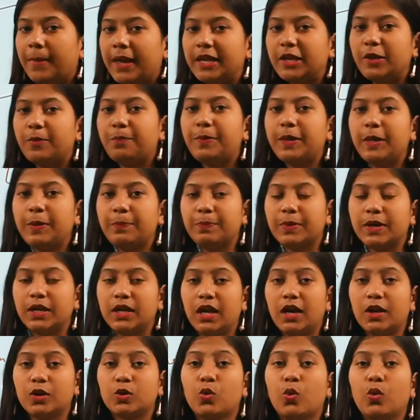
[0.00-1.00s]
many
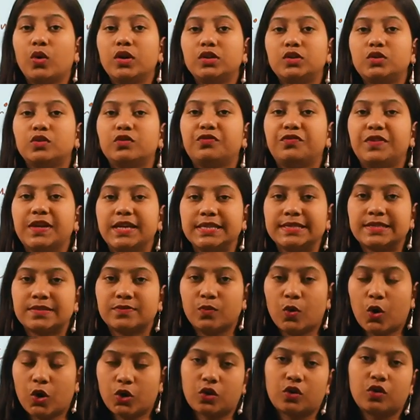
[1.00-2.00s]
people are going to face
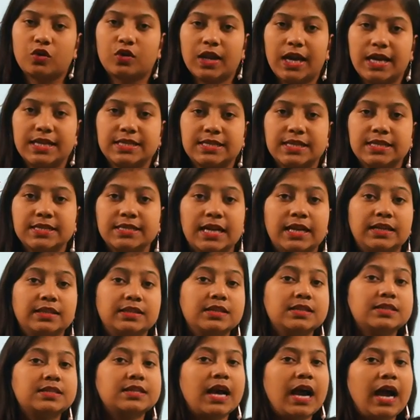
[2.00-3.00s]
water crisis,
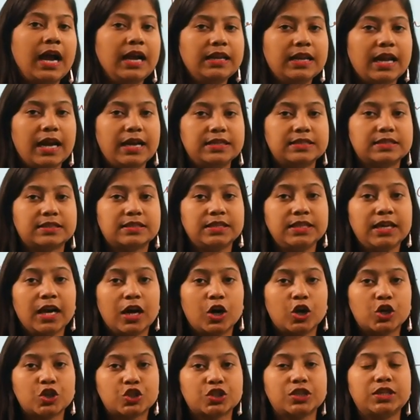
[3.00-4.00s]
and this highlights the
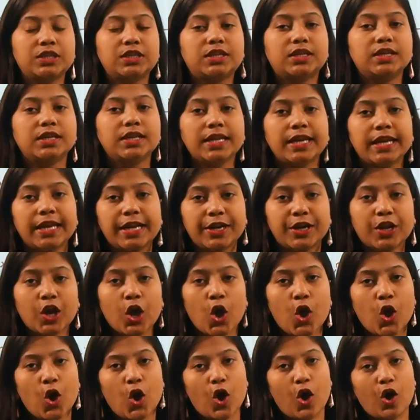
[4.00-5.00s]
urgent need
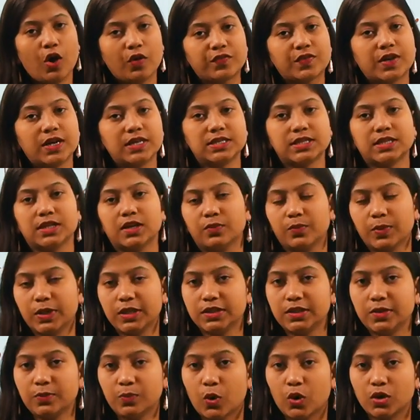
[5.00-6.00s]
of
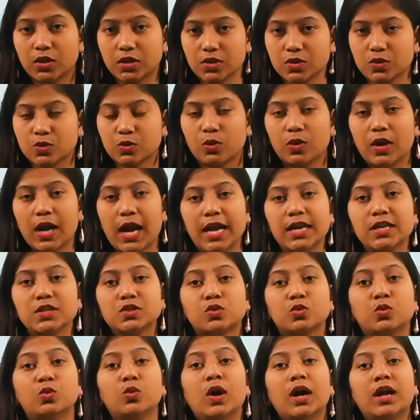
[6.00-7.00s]
conserving the water. So
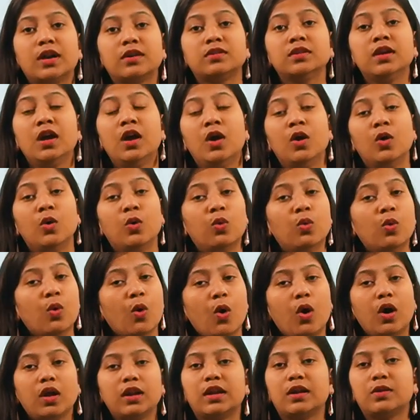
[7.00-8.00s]
guys, who are who
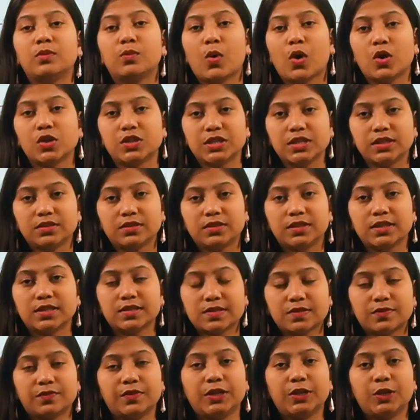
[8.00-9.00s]
all are watching
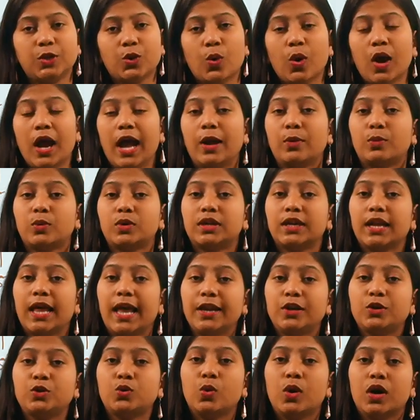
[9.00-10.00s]
this video, I would
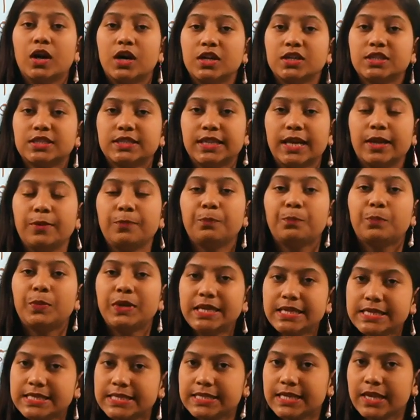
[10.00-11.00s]
like to urge them,
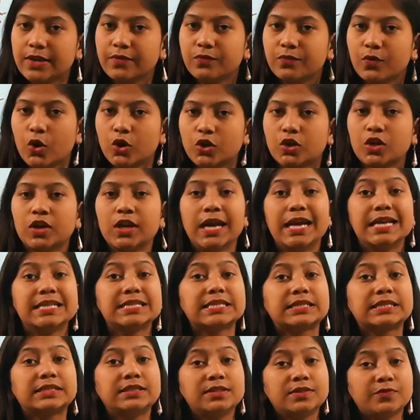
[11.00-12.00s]
please save water
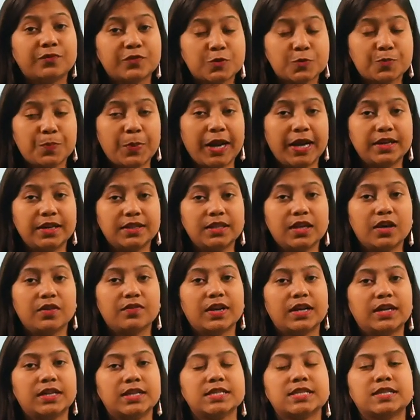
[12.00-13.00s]
and spread the
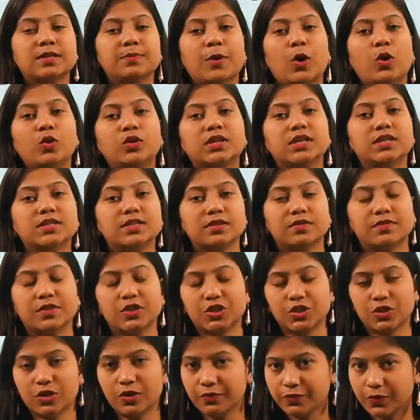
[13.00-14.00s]
awareness about
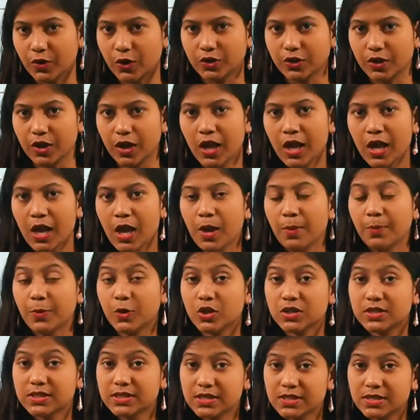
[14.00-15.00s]
conservation of water,
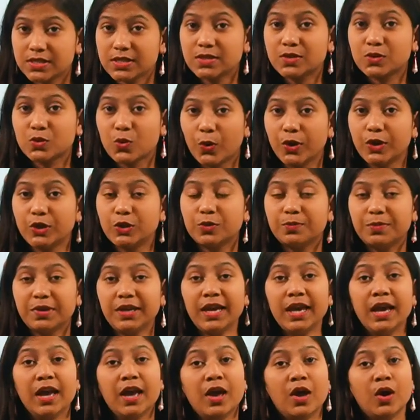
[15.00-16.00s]
because this is going to
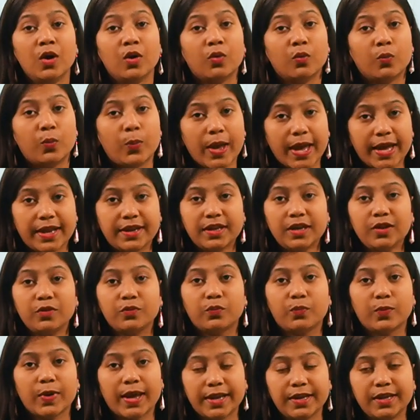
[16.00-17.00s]
be very,
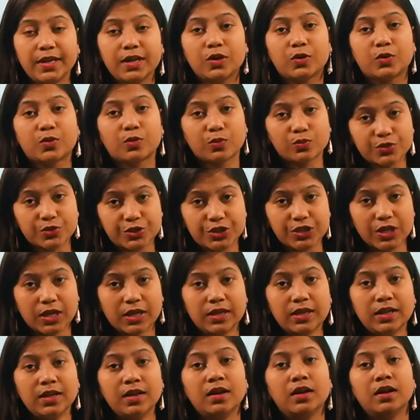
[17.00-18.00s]
very
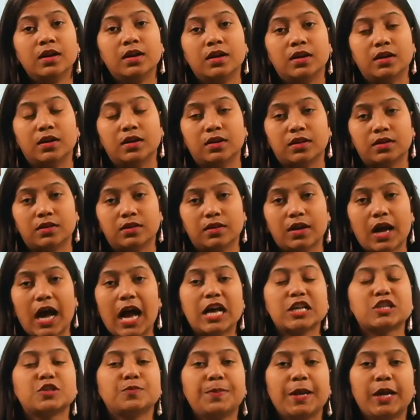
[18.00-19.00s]
crucial uh,
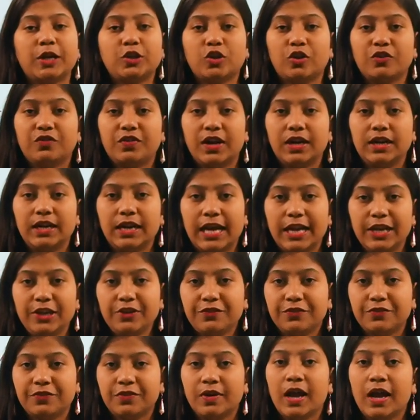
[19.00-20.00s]
aspect of our
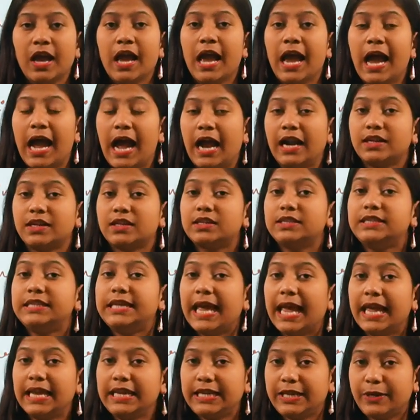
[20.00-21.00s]
life. And
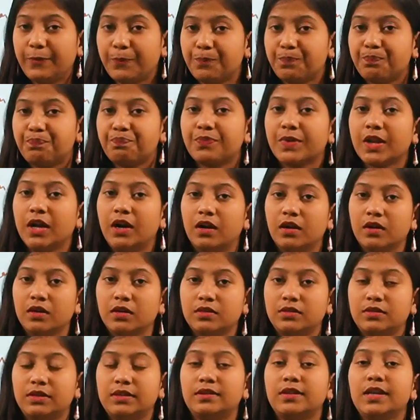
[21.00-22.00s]
Delhi
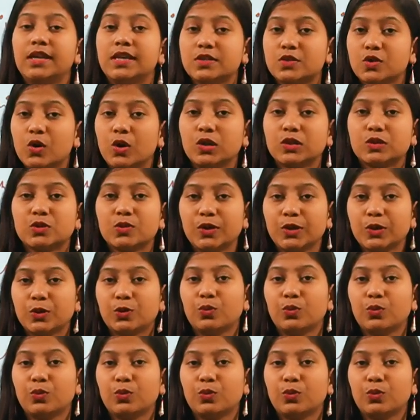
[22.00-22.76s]
uh, is also